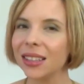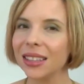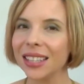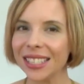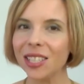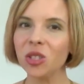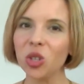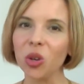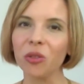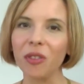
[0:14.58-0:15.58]
Listen
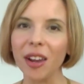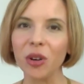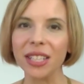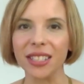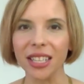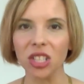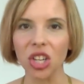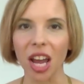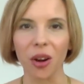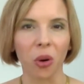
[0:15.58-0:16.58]
to your favorite D
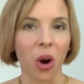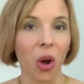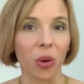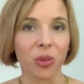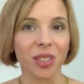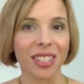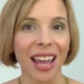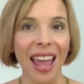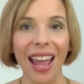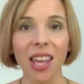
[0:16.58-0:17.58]
J or host,
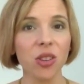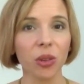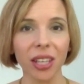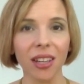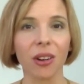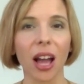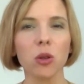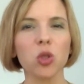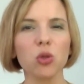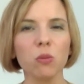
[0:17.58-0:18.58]
and you'll hear
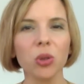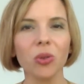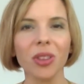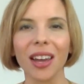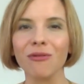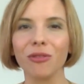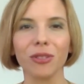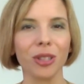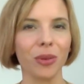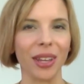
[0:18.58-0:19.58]
how smooth and
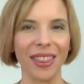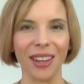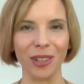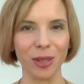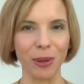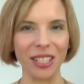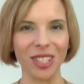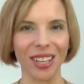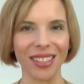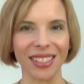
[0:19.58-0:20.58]
fluent their
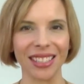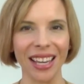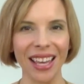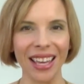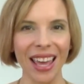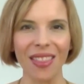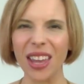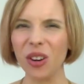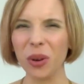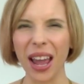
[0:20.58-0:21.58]
speech is.
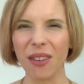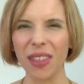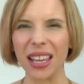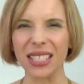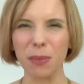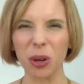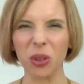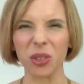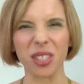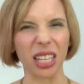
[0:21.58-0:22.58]
They don't have that
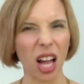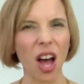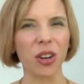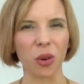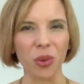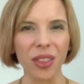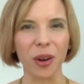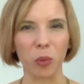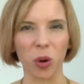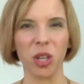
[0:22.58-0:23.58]
typical staccato
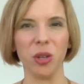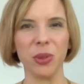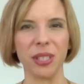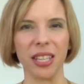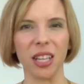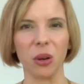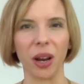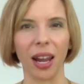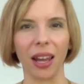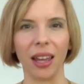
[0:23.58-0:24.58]
rhythm we're used to
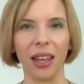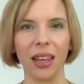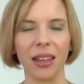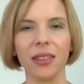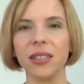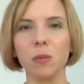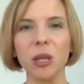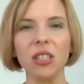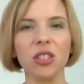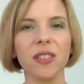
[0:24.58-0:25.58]
hearing. The
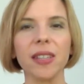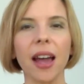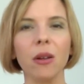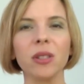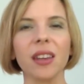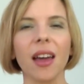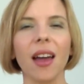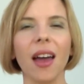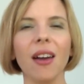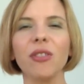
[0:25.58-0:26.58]
speech sounds
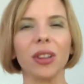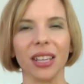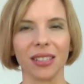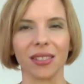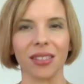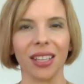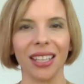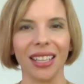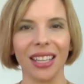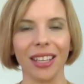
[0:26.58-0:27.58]
effortless.
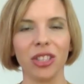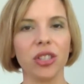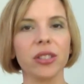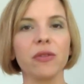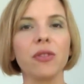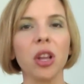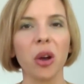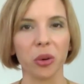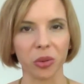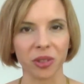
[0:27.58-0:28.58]
It just
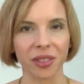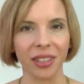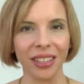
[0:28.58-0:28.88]
flows.